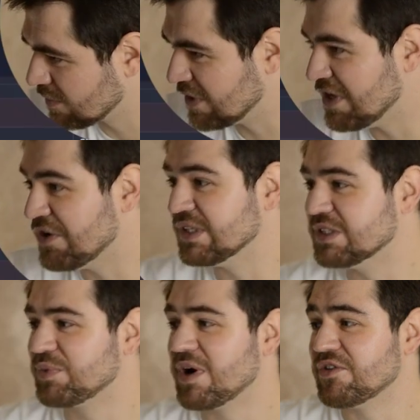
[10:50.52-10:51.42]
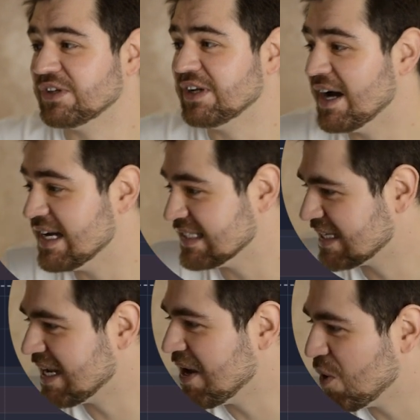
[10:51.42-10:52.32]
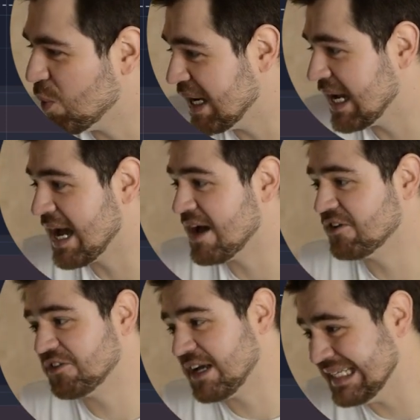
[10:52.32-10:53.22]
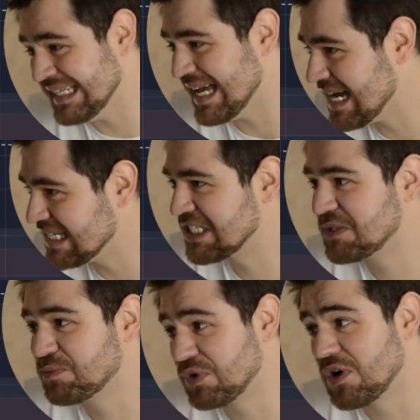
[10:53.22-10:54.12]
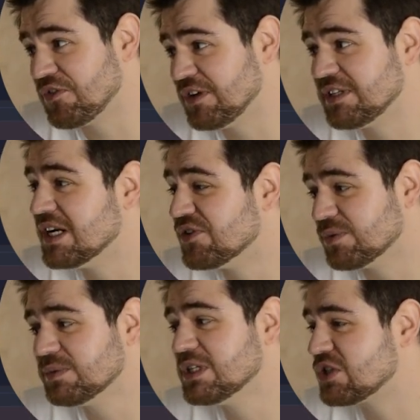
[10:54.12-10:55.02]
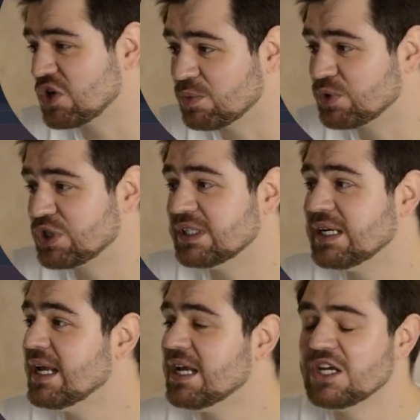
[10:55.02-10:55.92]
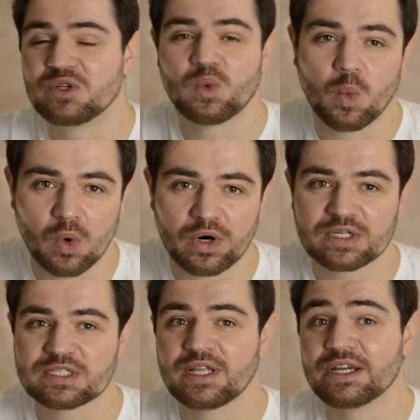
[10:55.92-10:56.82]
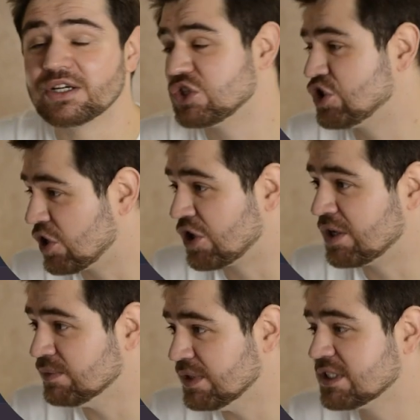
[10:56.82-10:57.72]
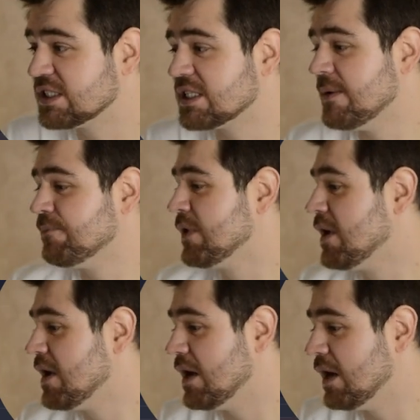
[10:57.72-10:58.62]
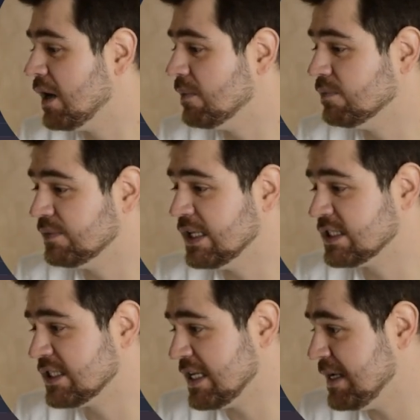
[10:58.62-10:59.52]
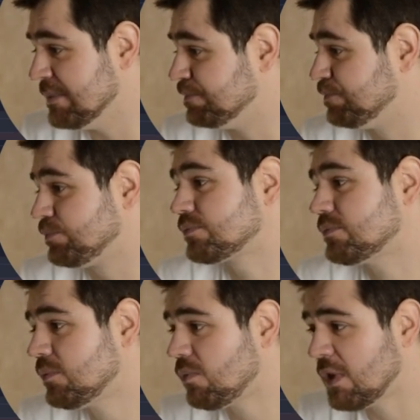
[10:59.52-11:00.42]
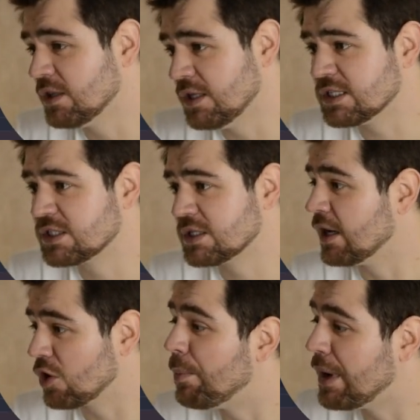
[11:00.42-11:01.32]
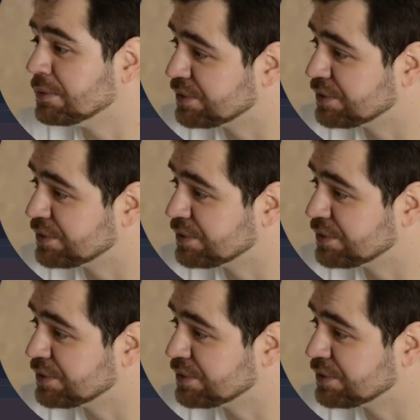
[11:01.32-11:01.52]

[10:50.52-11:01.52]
Here is a profit, guys. We have a nice profit from this option. It works like a charm. This, let's see, this compound